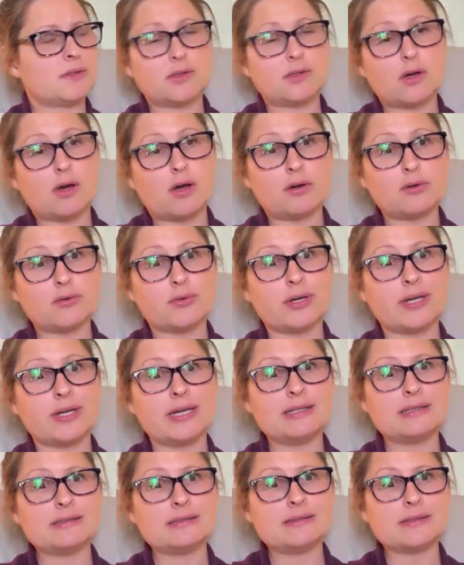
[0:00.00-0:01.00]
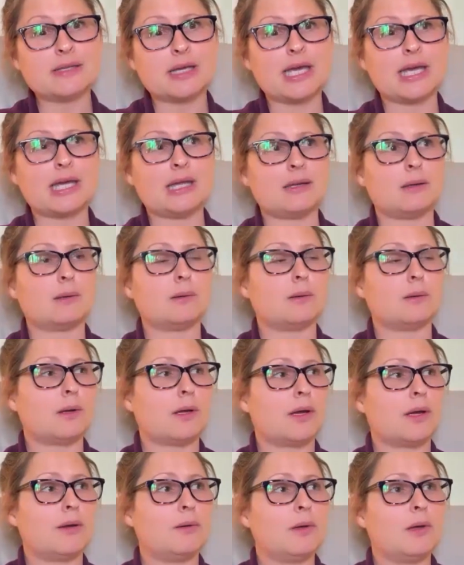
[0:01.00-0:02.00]
there's the tall grays, and
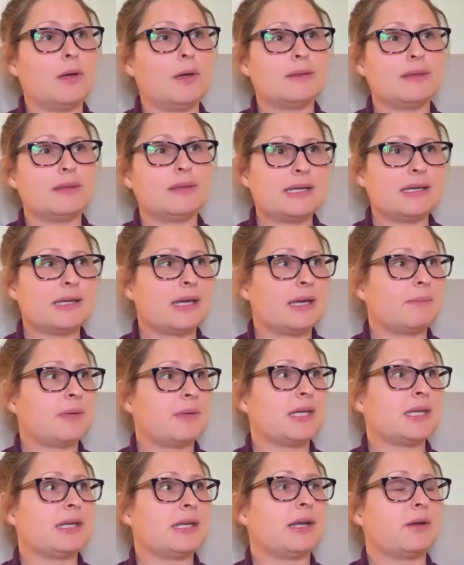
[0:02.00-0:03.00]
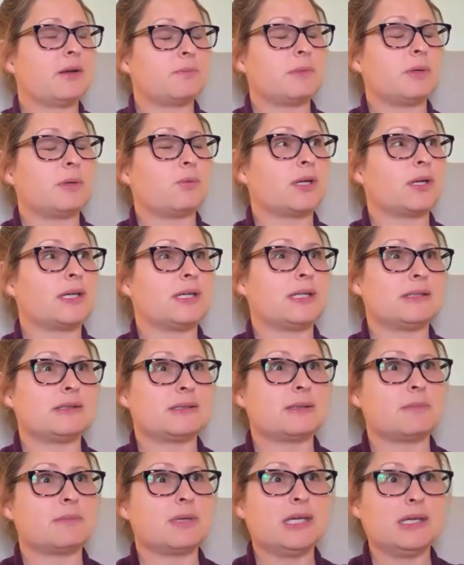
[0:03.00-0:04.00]
they came in and helped me work
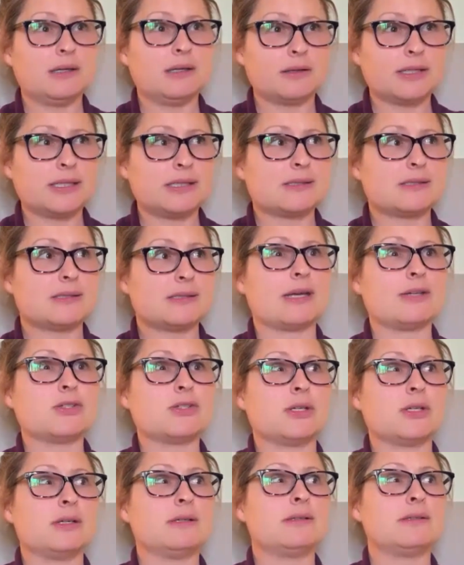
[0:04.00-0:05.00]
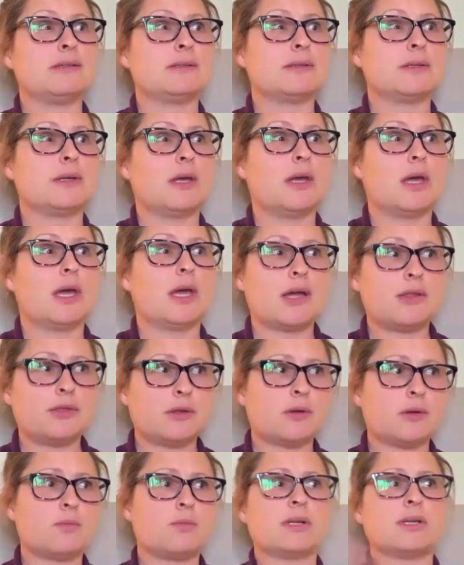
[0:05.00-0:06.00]
in some healing sessions.
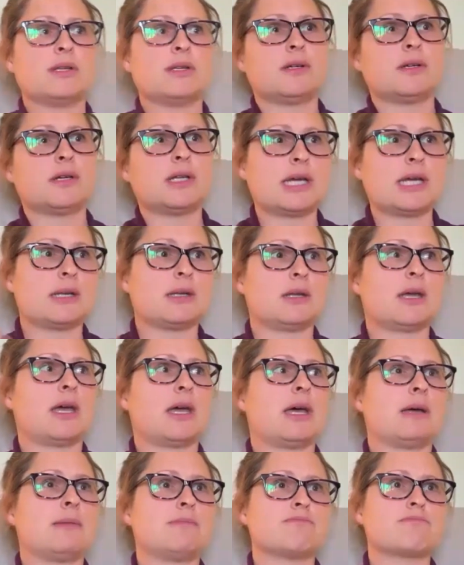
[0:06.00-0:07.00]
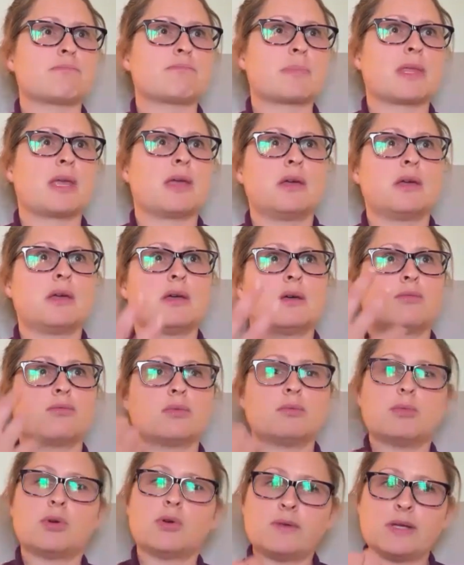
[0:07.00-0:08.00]
And they're really good at
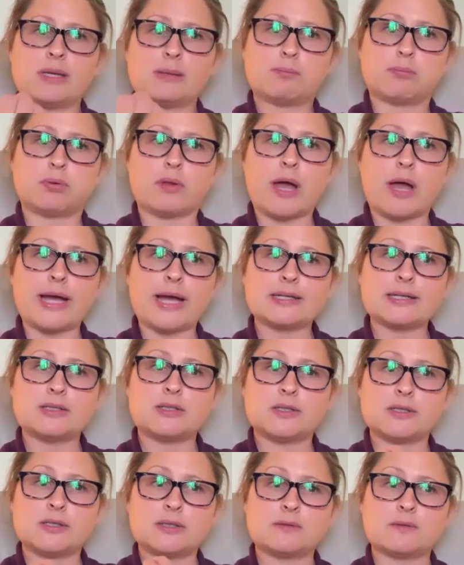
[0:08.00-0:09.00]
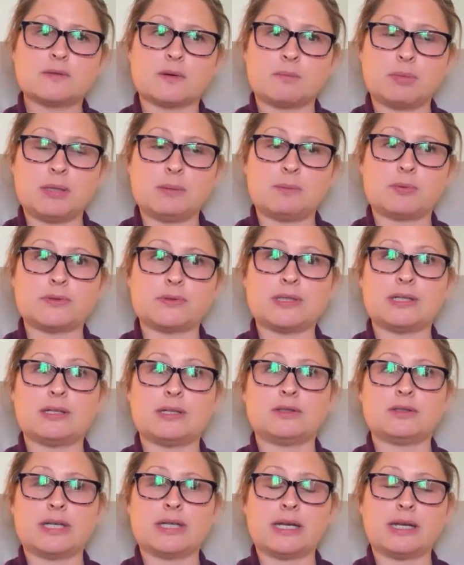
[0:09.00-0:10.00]
removing blockages from people's
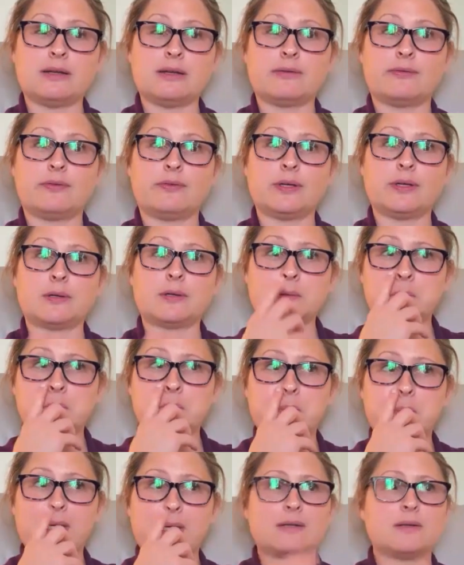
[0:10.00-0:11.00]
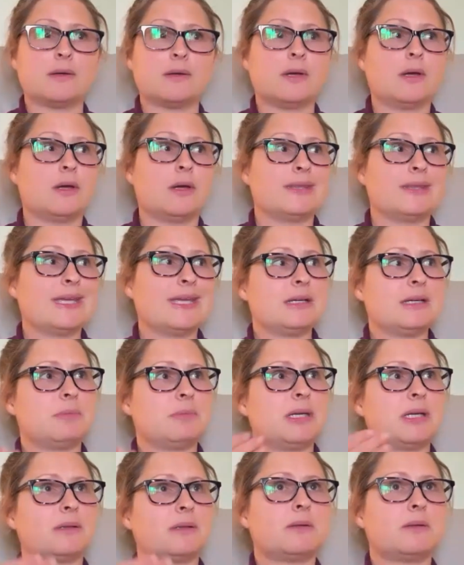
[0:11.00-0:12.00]
energetic field, but they
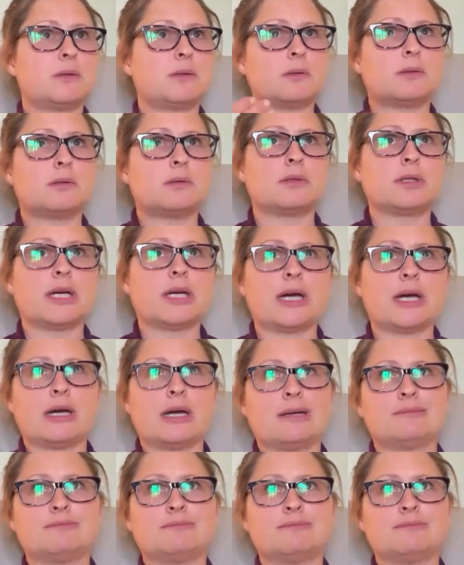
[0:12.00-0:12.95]
can be a little,